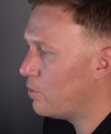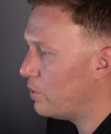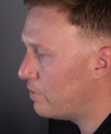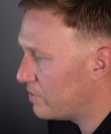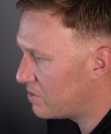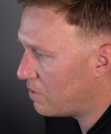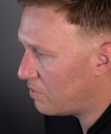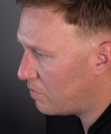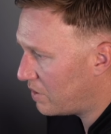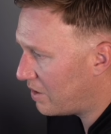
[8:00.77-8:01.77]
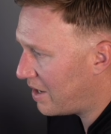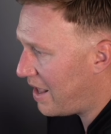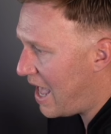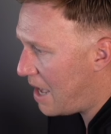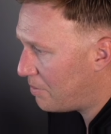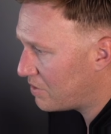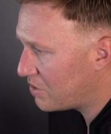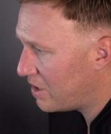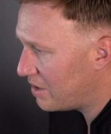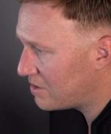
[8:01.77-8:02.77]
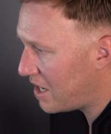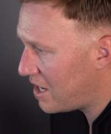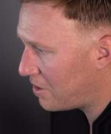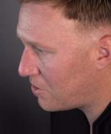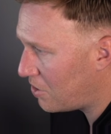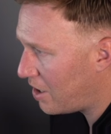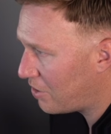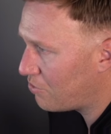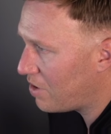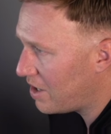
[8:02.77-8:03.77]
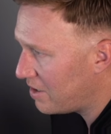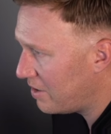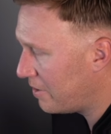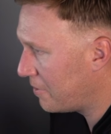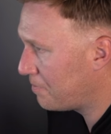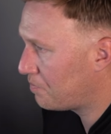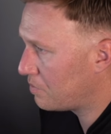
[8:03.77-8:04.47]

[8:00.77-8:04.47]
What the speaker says: moves when they're going to happen. So here's 8 o'clock right here.